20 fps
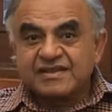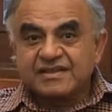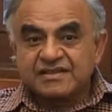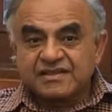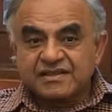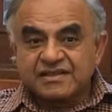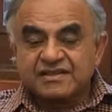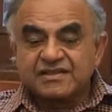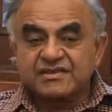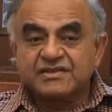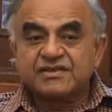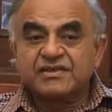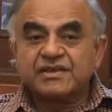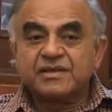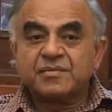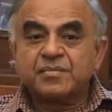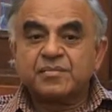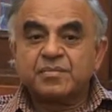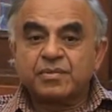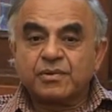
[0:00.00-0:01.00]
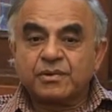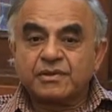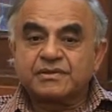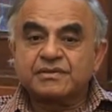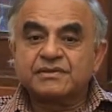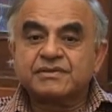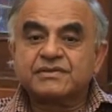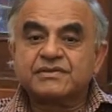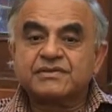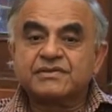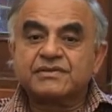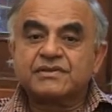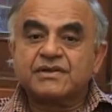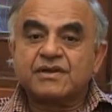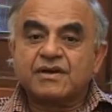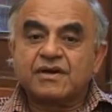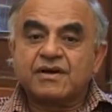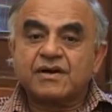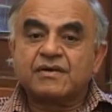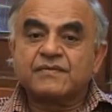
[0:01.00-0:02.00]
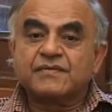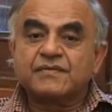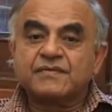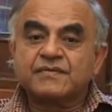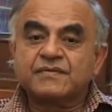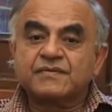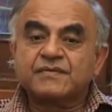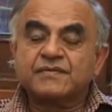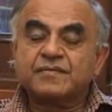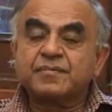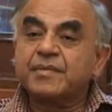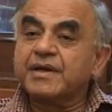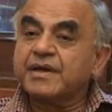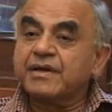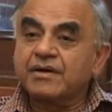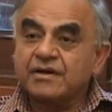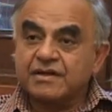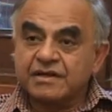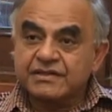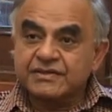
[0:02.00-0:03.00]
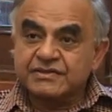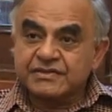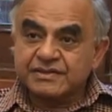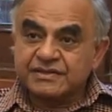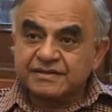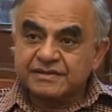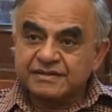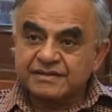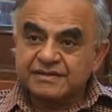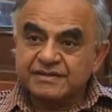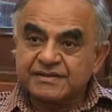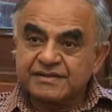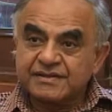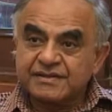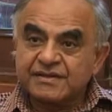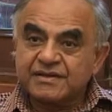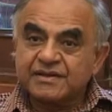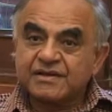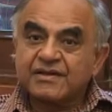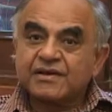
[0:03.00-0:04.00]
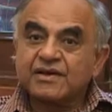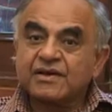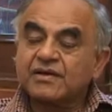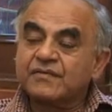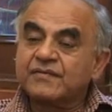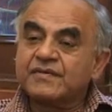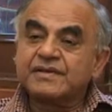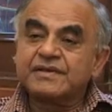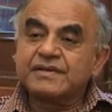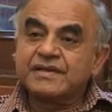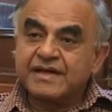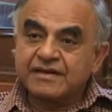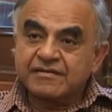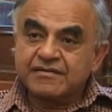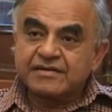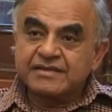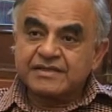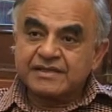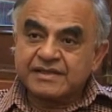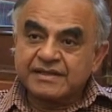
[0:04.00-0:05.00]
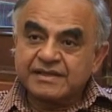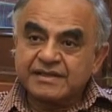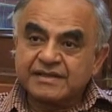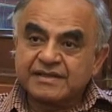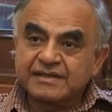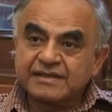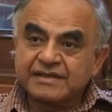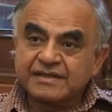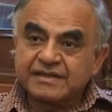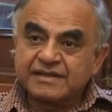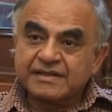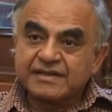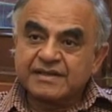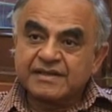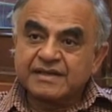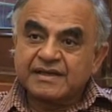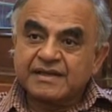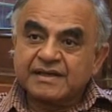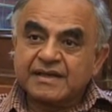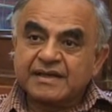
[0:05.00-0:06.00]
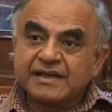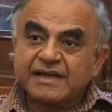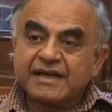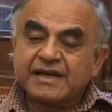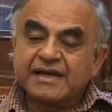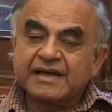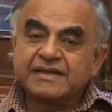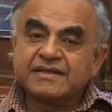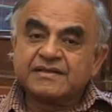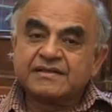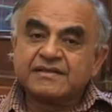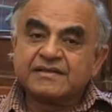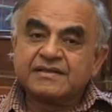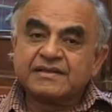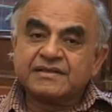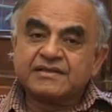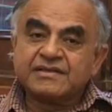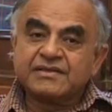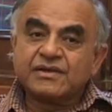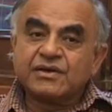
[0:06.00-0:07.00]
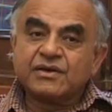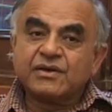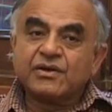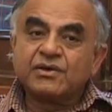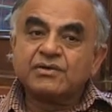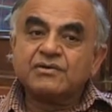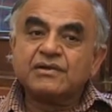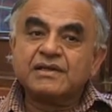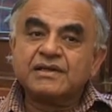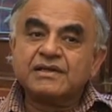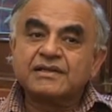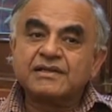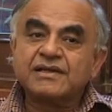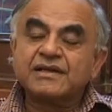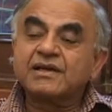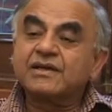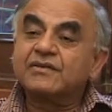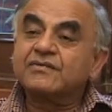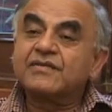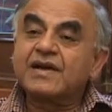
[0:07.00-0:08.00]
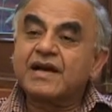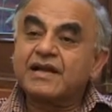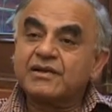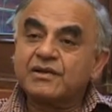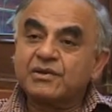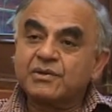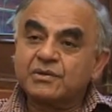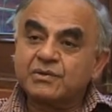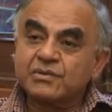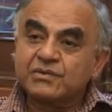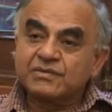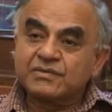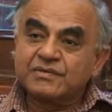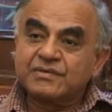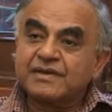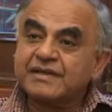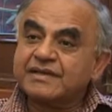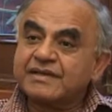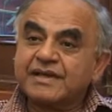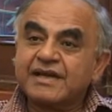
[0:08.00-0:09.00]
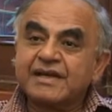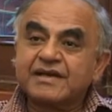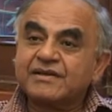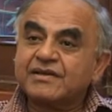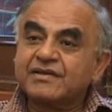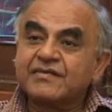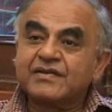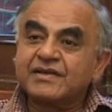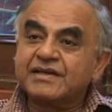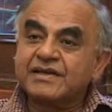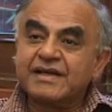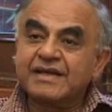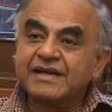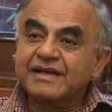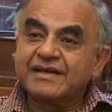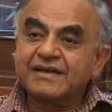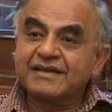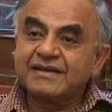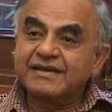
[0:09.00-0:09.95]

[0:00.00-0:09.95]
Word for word: it is the importance of being honest, of integrity, and it's the only thing of value at the end of the day.